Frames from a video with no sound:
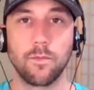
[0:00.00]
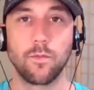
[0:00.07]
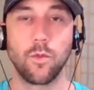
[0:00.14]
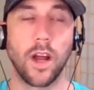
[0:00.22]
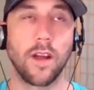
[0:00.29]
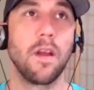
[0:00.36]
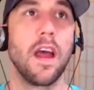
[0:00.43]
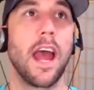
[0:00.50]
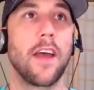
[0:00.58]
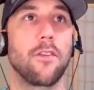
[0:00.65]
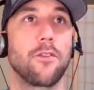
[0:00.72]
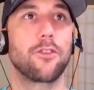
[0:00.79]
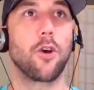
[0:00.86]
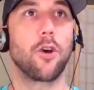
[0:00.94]
Right. Yeah.
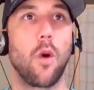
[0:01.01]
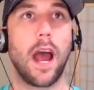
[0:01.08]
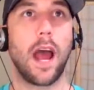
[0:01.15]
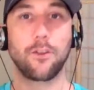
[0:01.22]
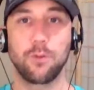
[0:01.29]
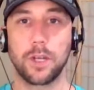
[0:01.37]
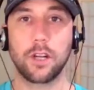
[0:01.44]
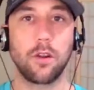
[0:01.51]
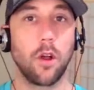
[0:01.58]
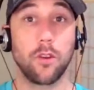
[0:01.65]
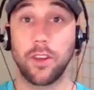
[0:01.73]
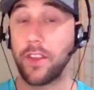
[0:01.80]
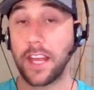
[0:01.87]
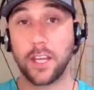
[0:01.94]
And so as we
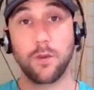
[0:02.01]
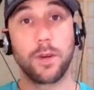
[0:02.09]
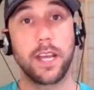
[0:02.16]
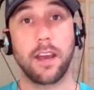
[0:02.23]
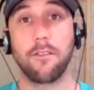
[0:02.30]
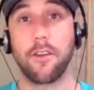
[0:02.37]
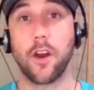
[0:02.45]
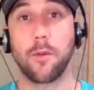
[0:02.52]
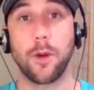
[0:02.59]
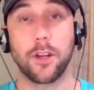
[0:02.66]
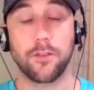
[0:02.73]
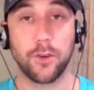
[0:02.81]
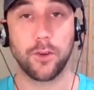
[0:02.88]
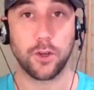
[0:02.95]
close, I thank you again very
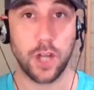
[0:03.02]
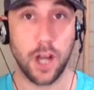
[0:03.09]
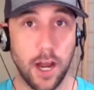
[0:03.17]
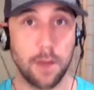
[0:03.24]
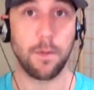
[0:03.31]
much for your time.